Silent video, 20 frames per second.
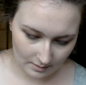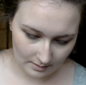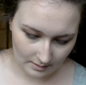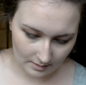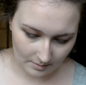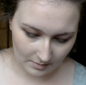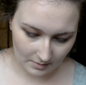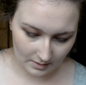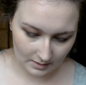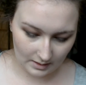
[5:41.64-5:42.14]
and
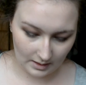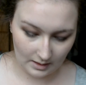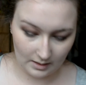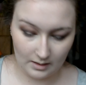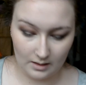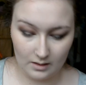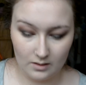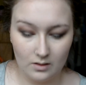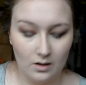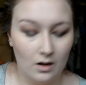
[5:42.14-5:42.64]
then I'm going to
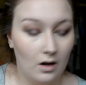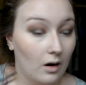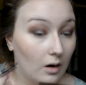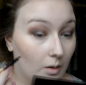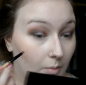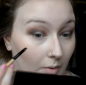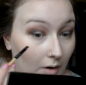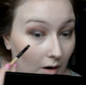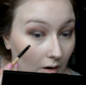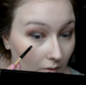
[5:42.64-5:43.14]
take the
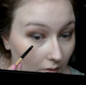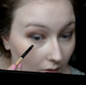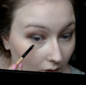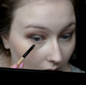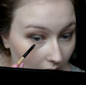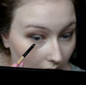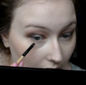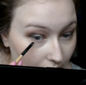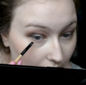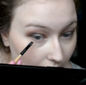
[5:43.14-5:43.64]
dark brown
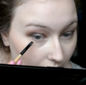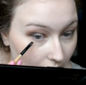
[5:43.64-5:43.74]
colour for